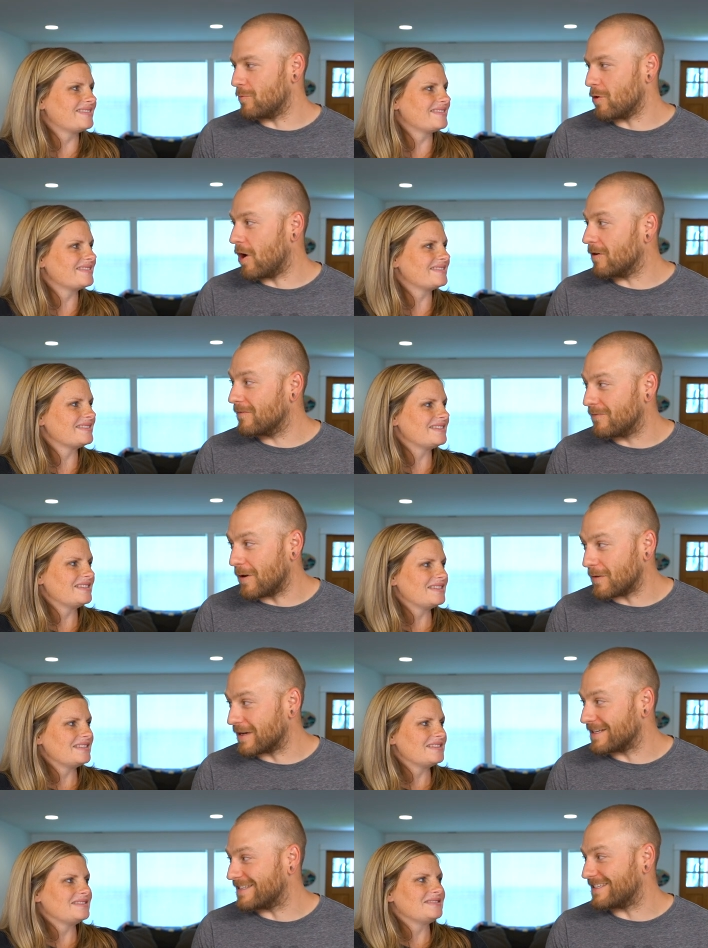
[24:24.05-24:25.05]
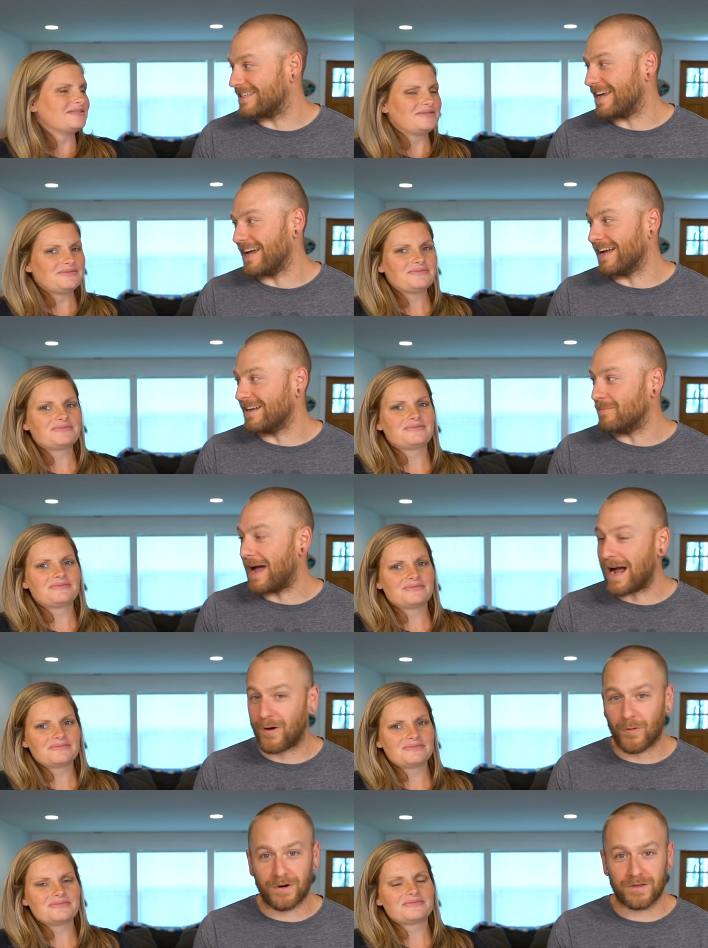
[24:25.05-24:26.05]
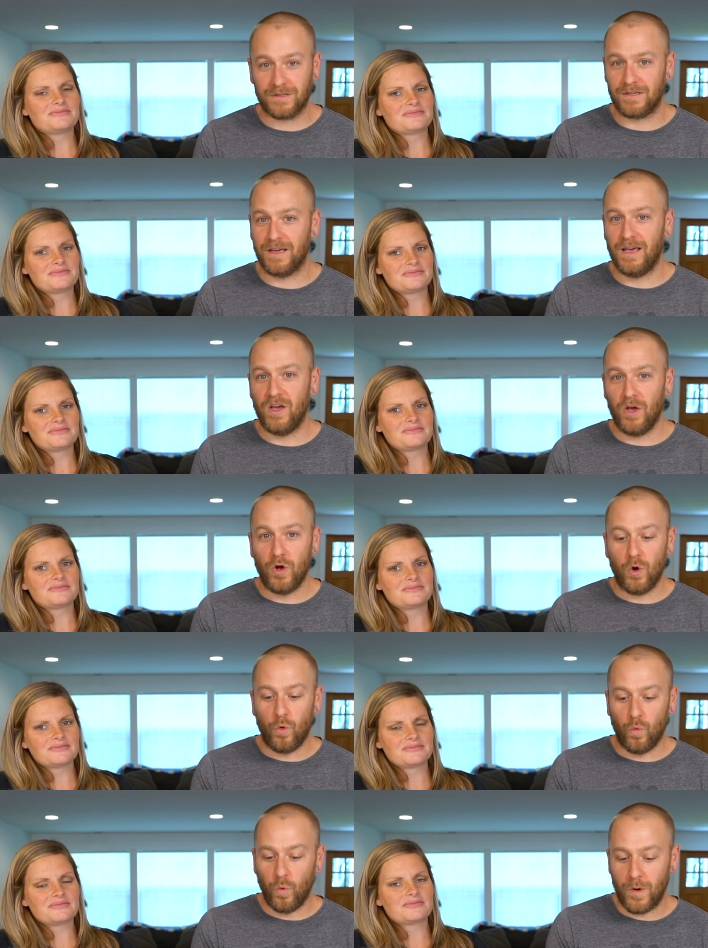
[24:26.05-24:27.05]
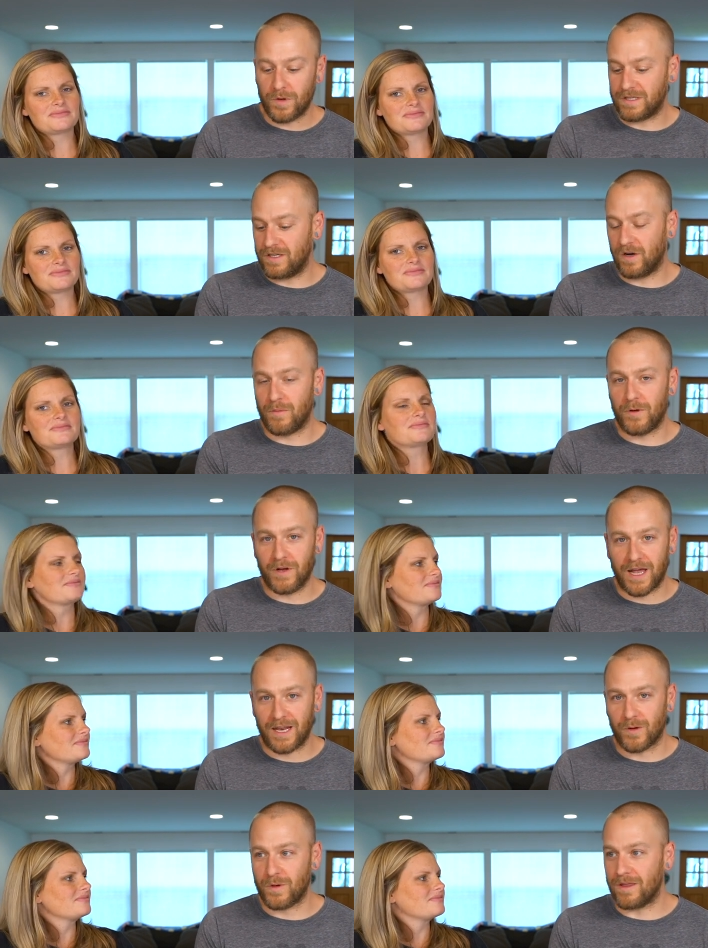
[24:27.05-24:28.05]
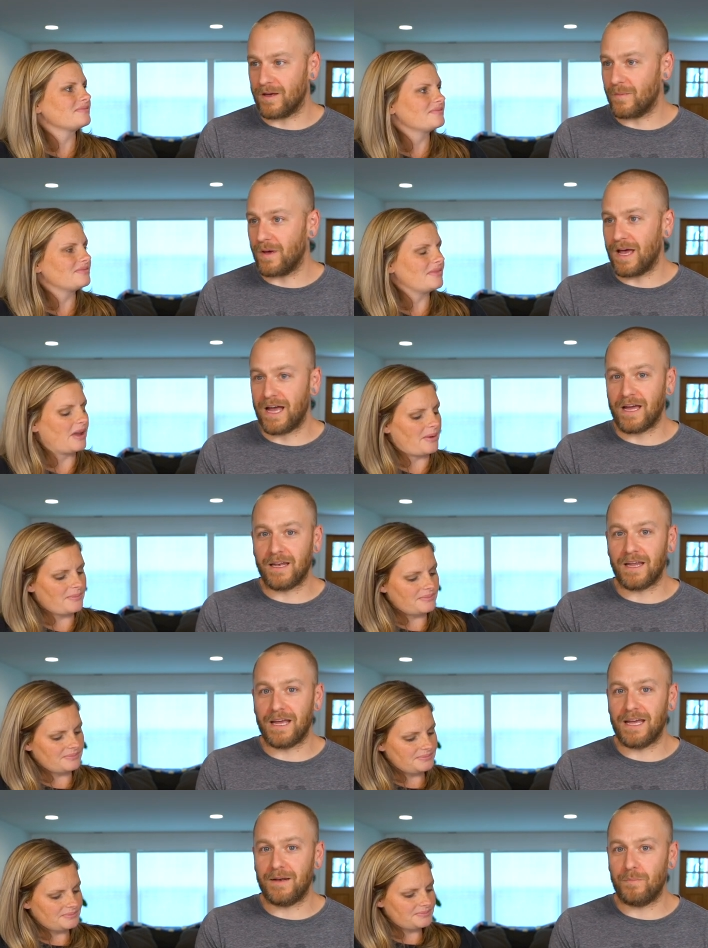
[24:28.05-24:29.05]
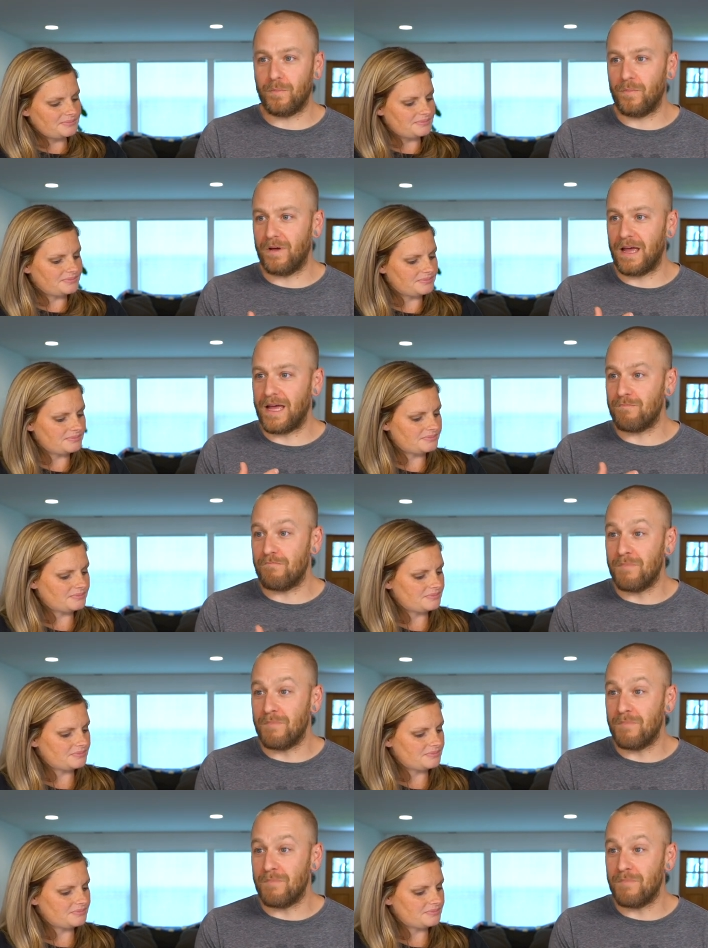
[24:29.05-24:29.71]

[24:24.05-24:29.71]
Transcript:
Speaker 1: wrong focused and backwards, we were still communicating with him. And it, at